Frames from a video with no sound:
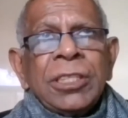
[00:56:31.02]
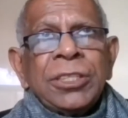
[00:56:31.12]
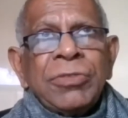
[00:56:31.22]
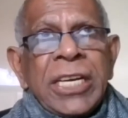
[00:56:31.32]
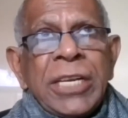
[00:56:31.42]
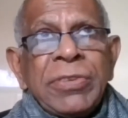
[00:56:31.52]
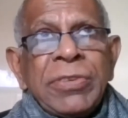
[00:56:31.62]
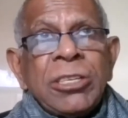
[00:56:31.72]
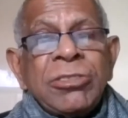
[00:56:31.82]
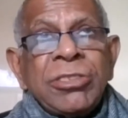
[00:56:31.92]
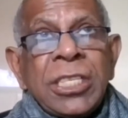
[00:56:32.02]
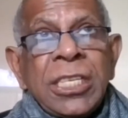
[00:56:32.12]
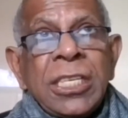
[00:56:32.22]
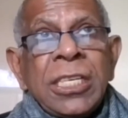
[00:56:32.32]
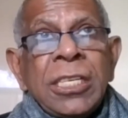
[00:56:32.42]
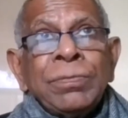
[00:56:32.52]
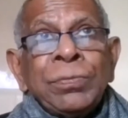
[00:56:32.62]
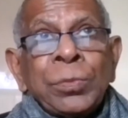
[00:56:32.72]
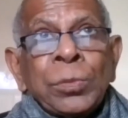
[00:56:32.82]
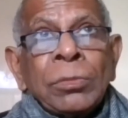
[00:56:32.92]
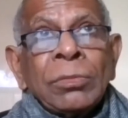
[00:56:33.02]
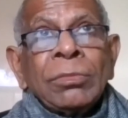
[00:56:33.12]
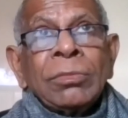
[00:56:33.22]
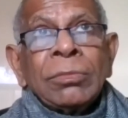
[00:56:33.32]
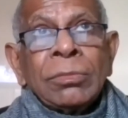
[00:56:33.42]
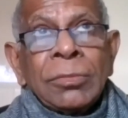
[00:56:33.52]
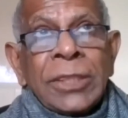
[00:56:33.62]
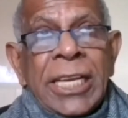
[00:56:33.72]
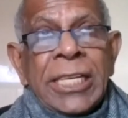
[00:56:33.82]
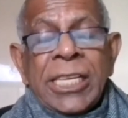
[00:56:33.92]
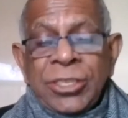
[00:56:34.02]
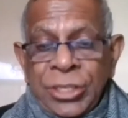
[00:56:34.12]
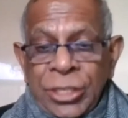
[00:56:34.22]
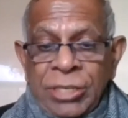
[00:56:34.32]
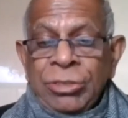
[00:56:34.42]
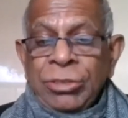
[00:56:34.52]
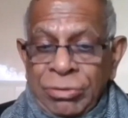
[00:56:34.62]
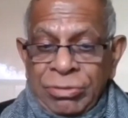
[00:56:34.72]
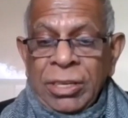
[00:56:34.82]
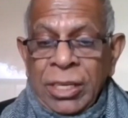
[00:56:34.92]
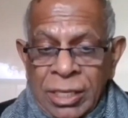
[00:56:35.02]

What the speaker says: it's very difficult to see any instance of,